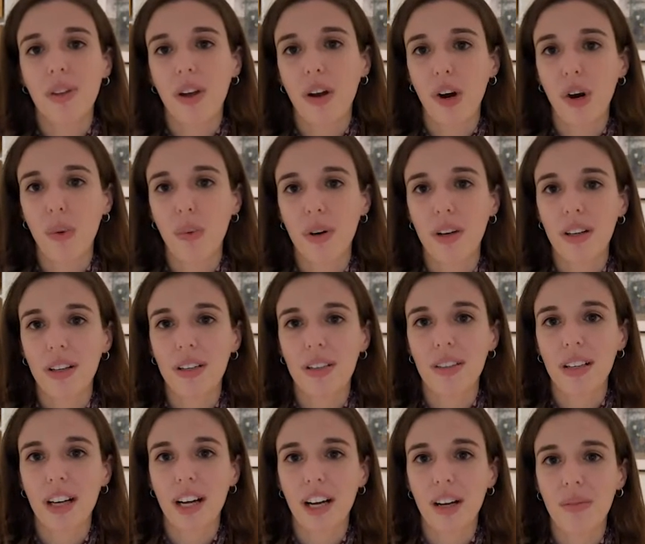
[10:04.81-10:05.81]
artwork
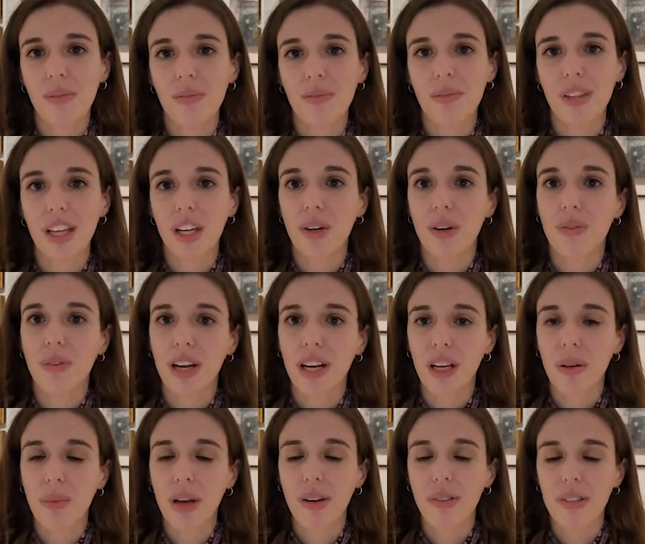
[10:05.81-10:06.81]
that you're writing
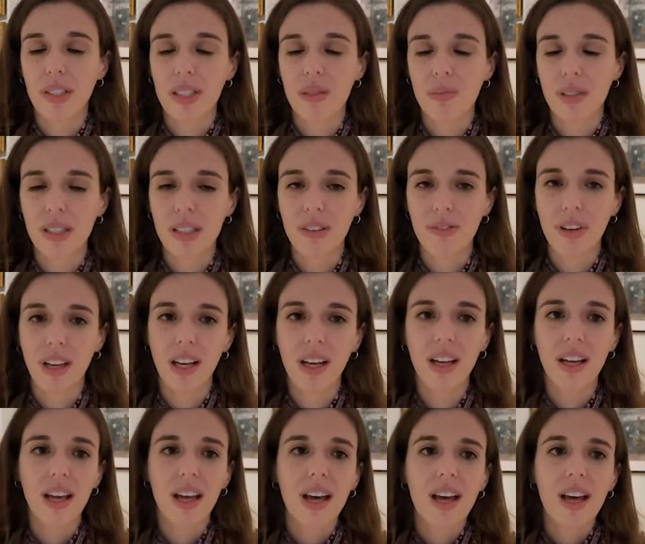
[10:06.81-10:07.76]
about in specific.